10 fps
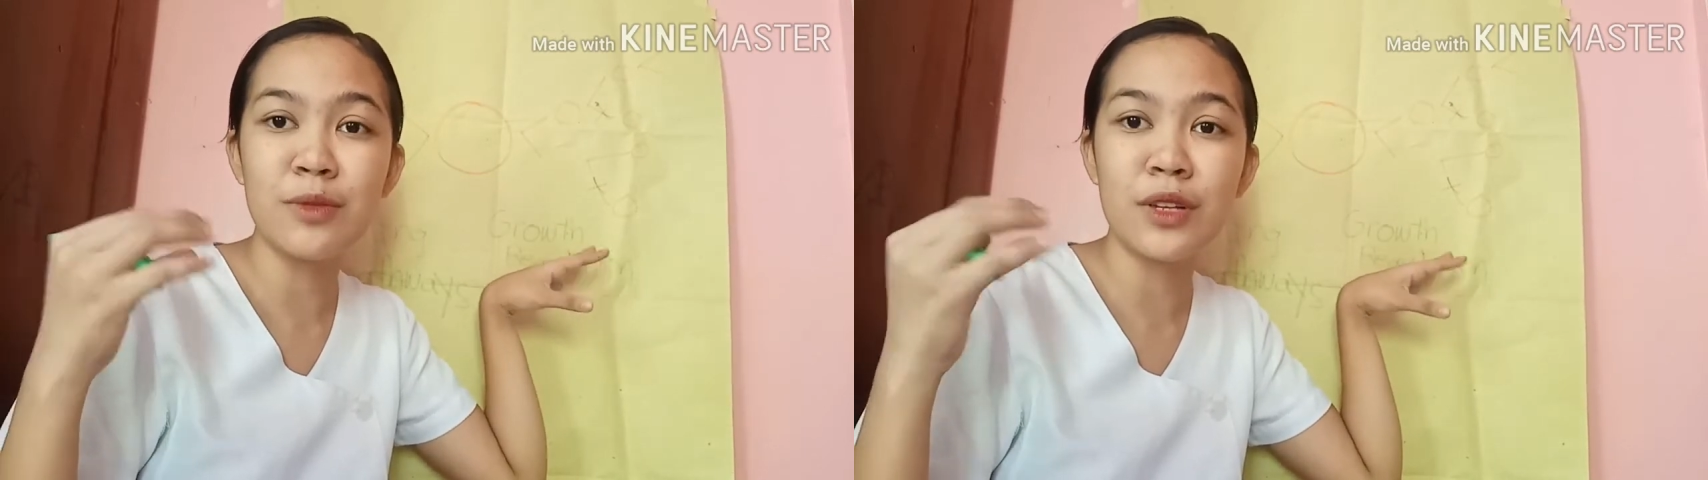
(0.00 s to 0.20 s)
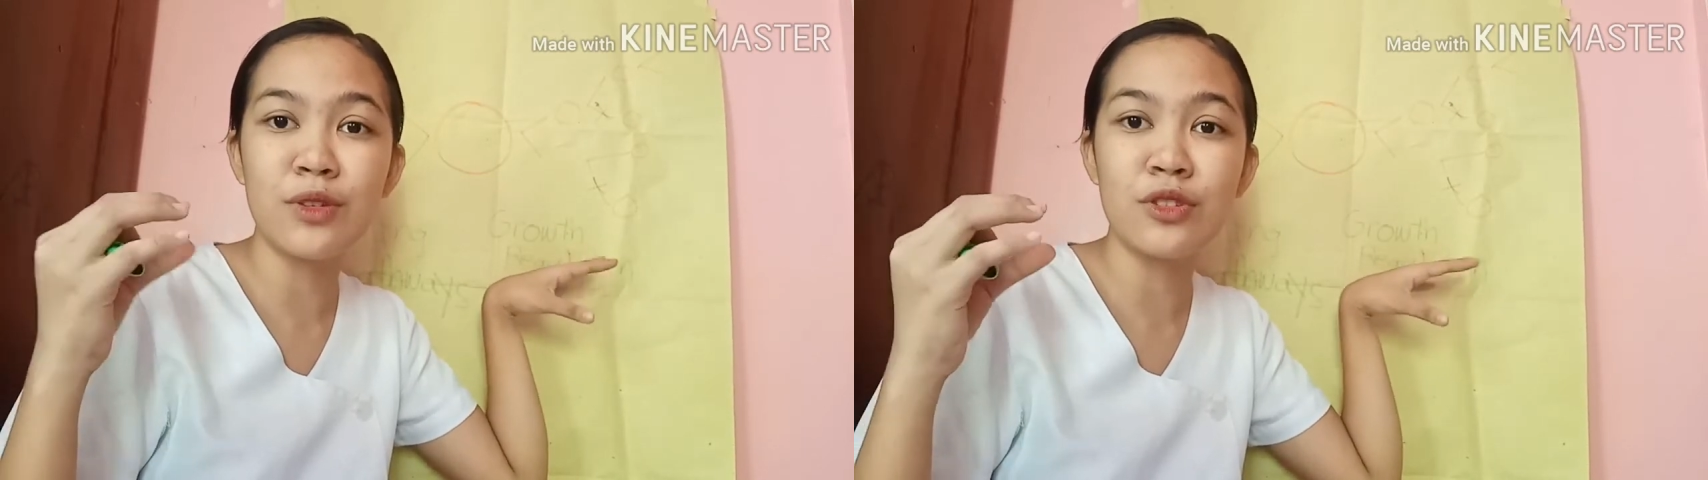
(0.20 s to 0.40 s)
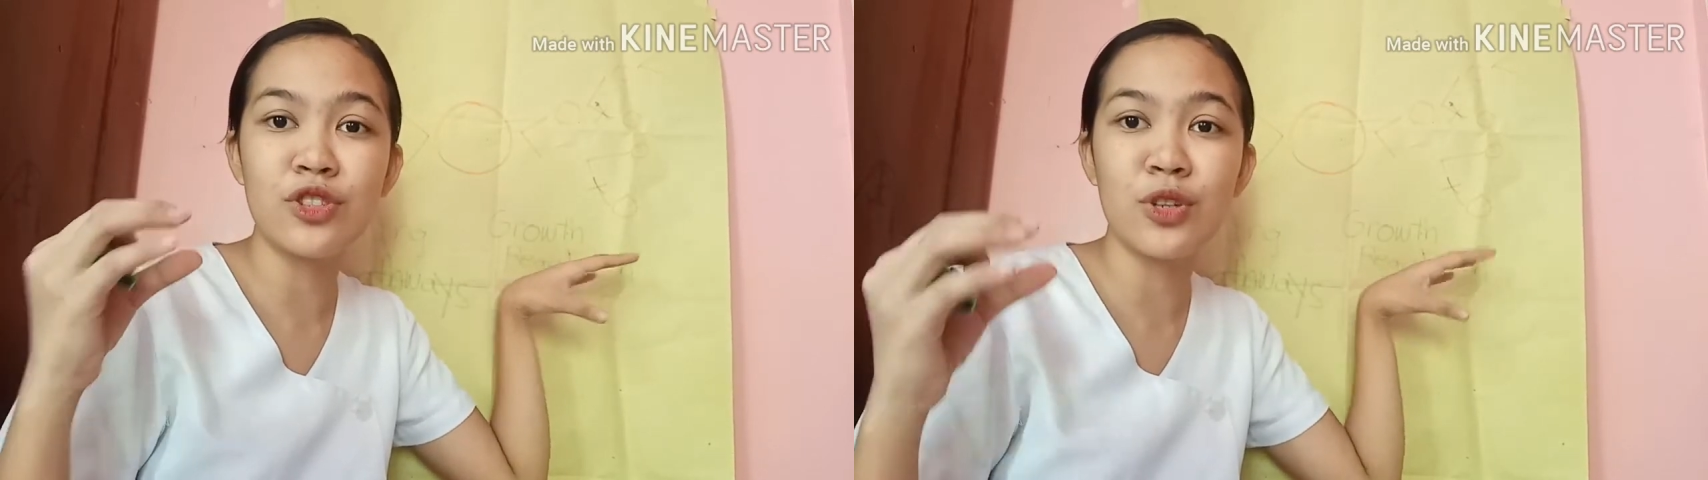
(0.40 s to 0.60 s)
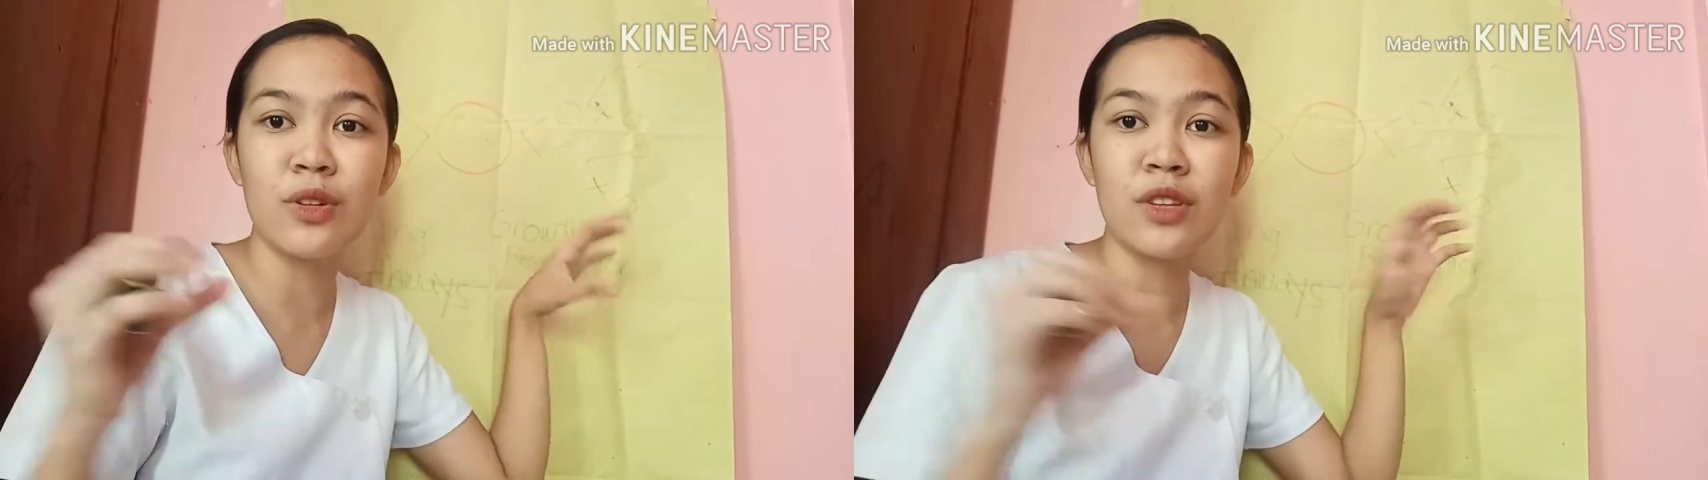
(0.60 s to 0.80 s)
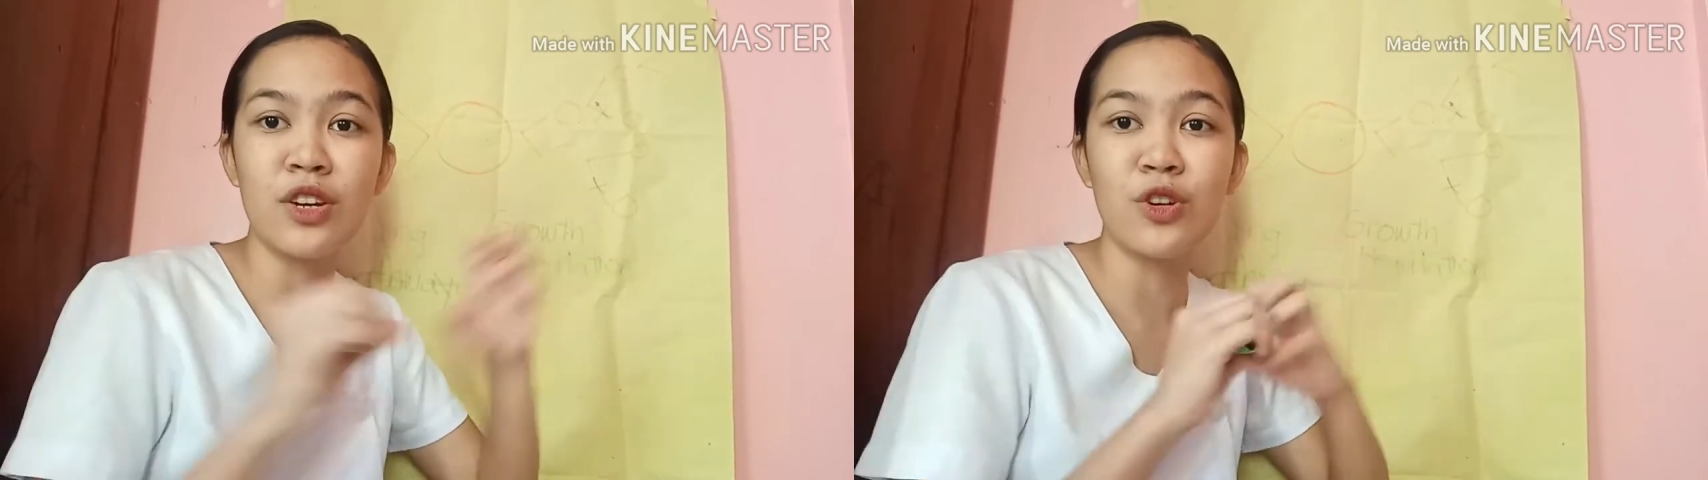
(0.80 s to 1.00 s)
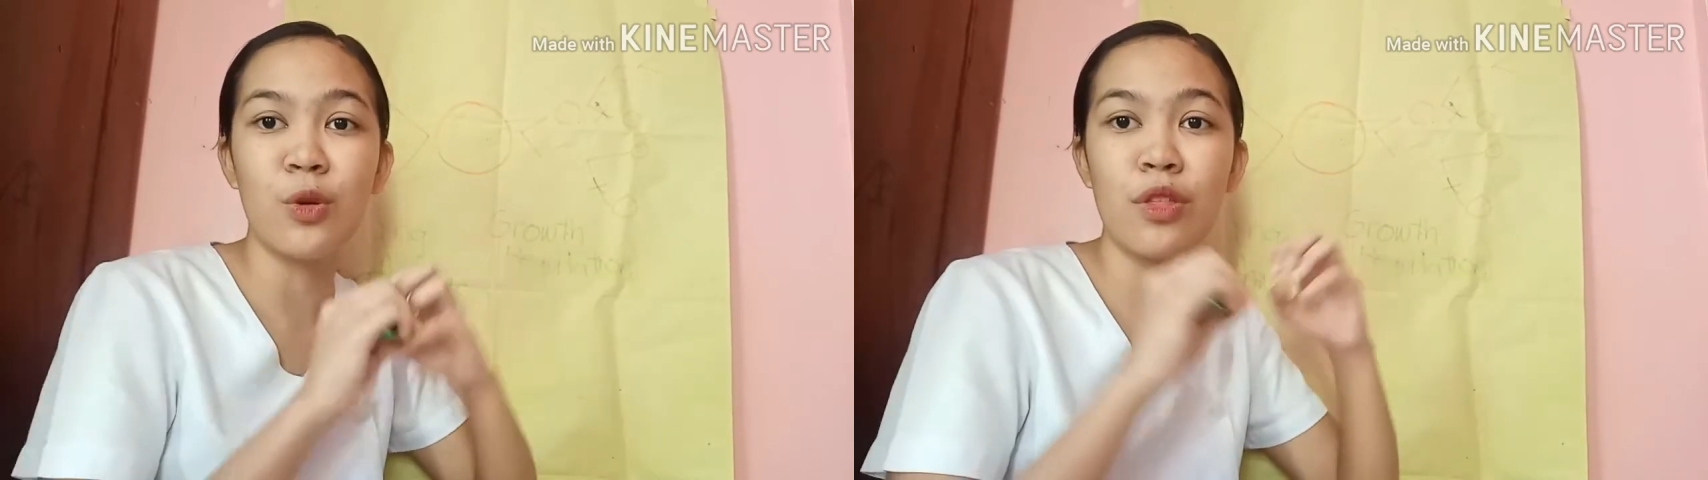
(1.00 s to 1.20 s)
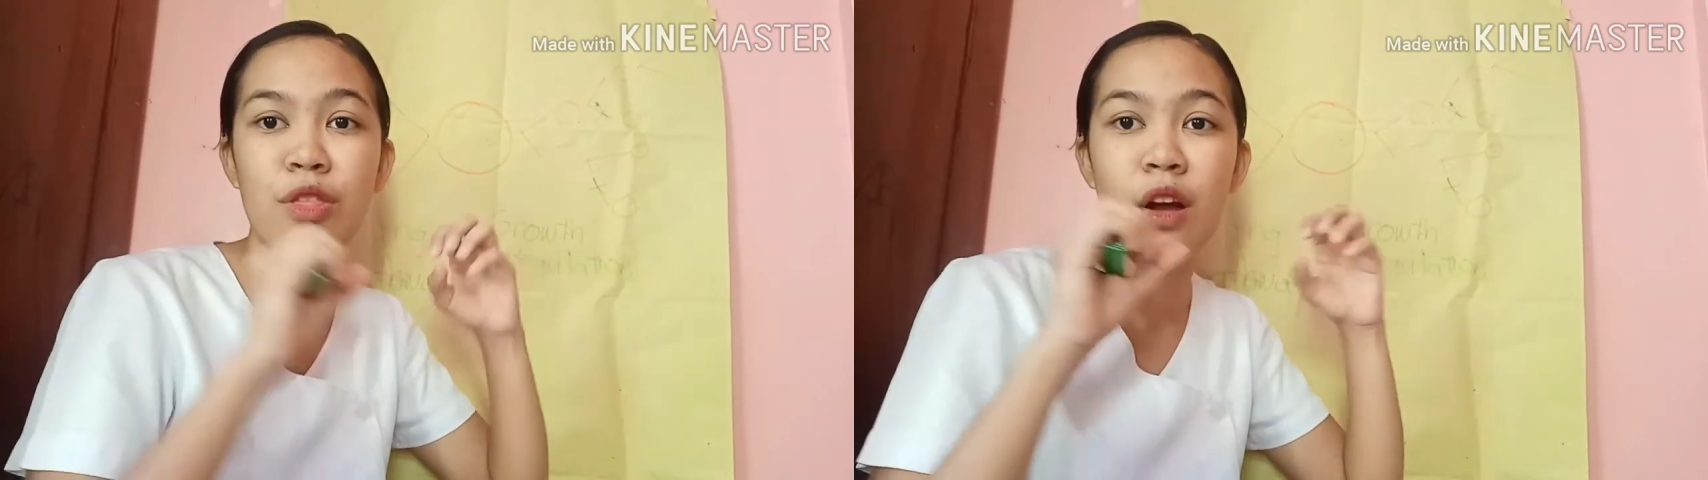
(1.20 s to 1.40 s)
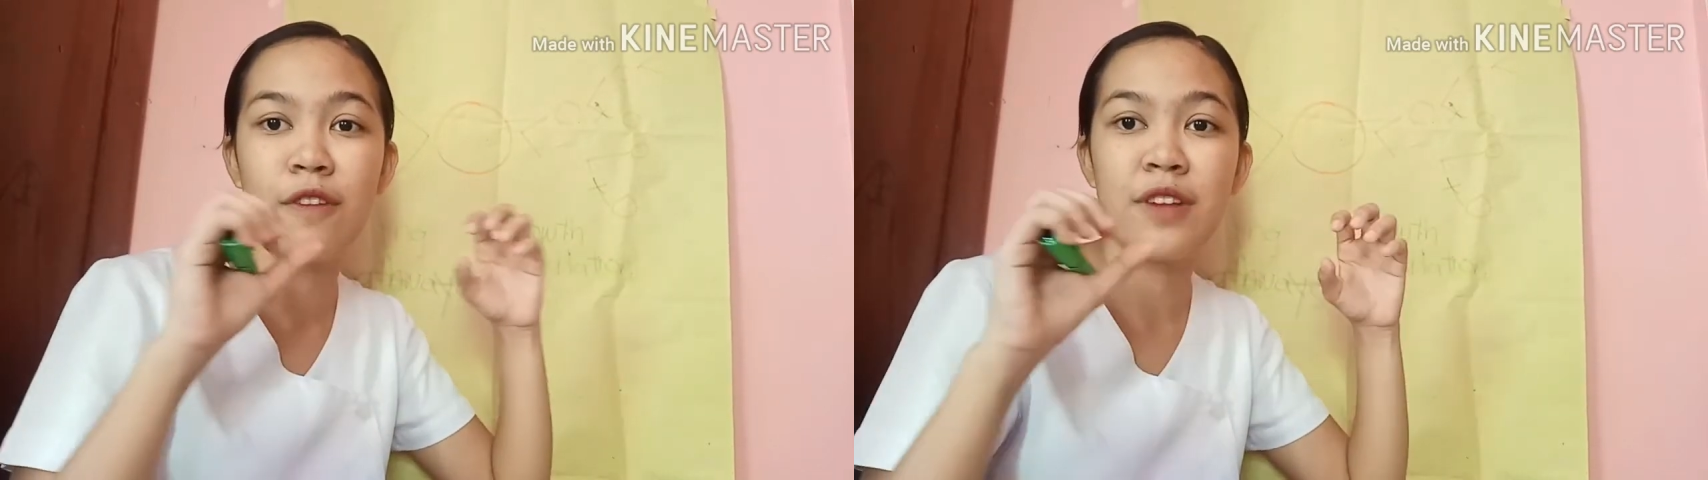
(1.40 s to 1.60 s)
will control the growth
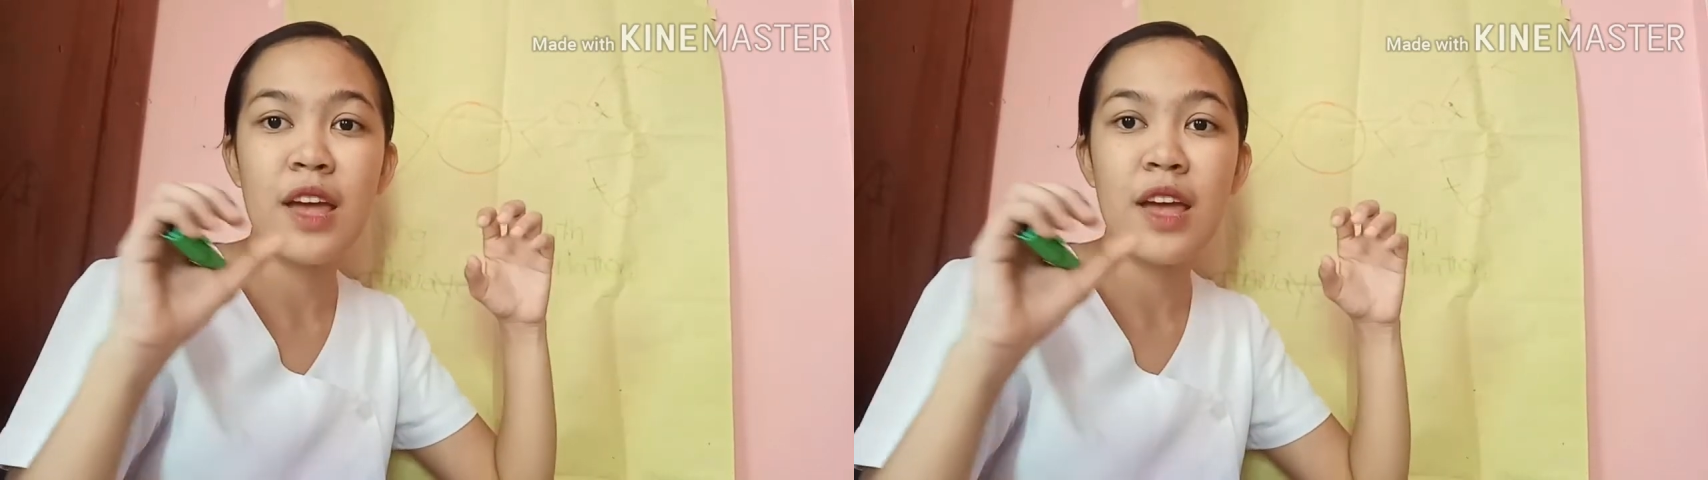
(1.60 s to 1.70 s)
of